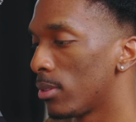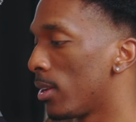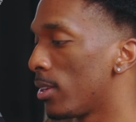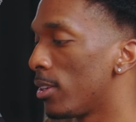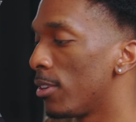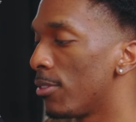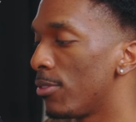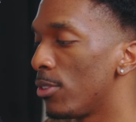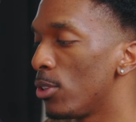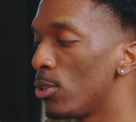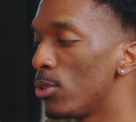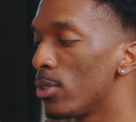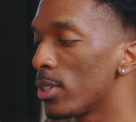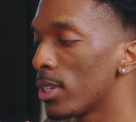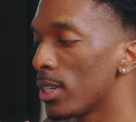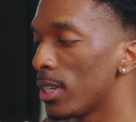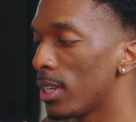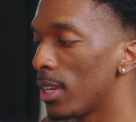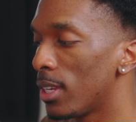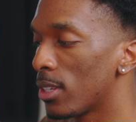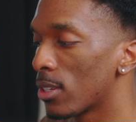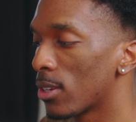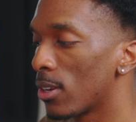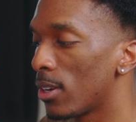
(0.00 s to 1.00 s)

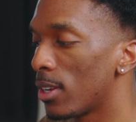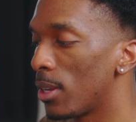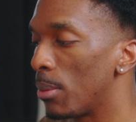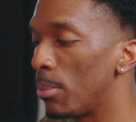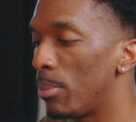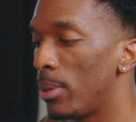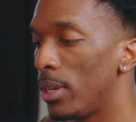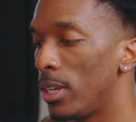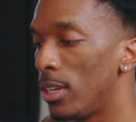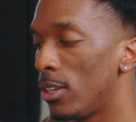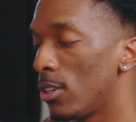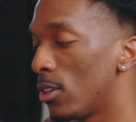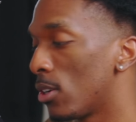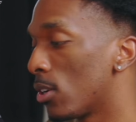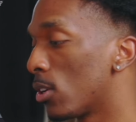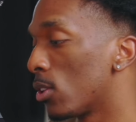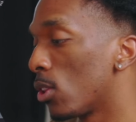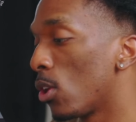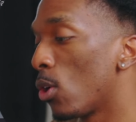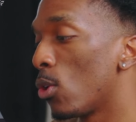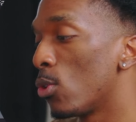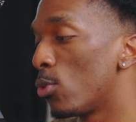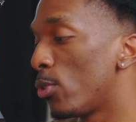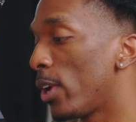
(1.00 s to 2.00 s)
Diffusion is going to be your
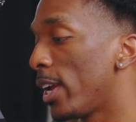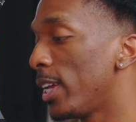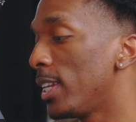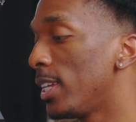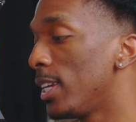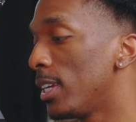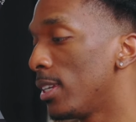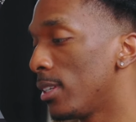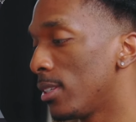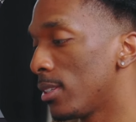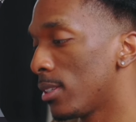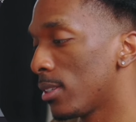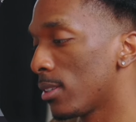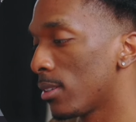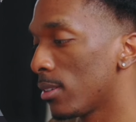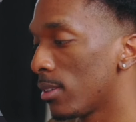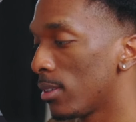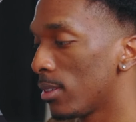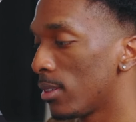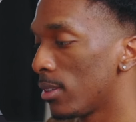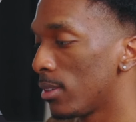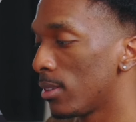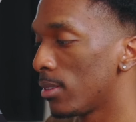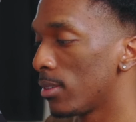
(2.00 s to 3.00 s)
glow radius.
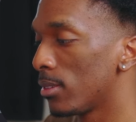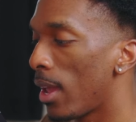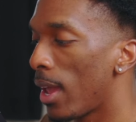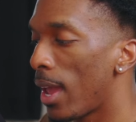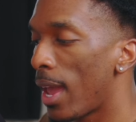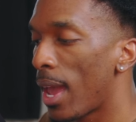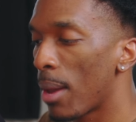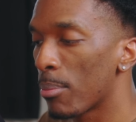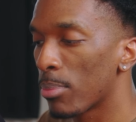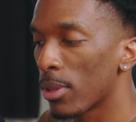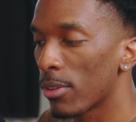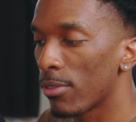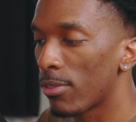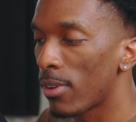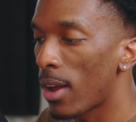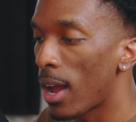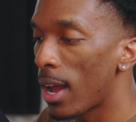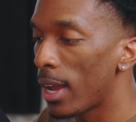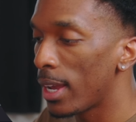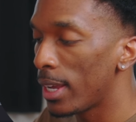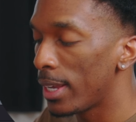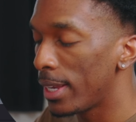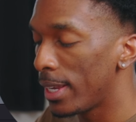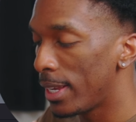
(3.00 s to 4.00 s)

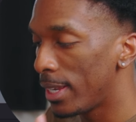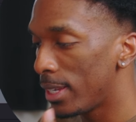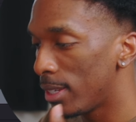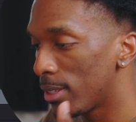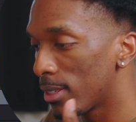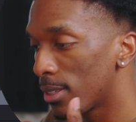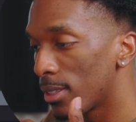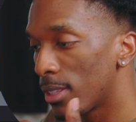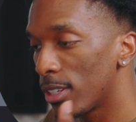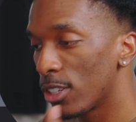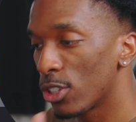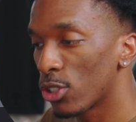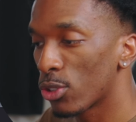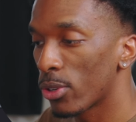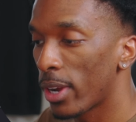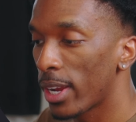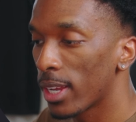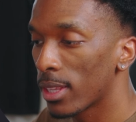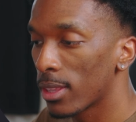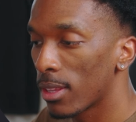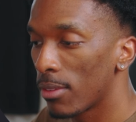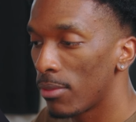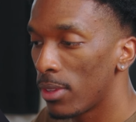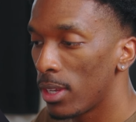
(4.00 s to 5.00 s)
Amplify is the
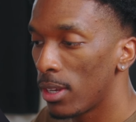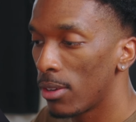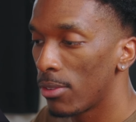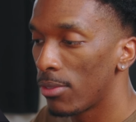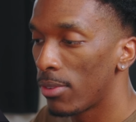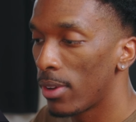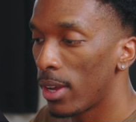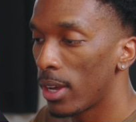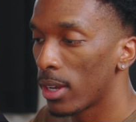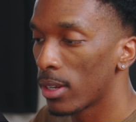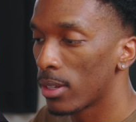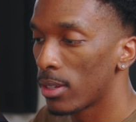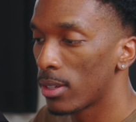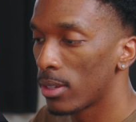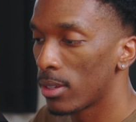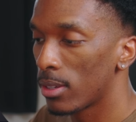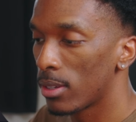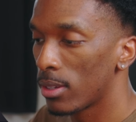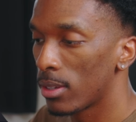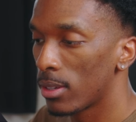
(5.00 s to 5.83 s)
strength of the effect.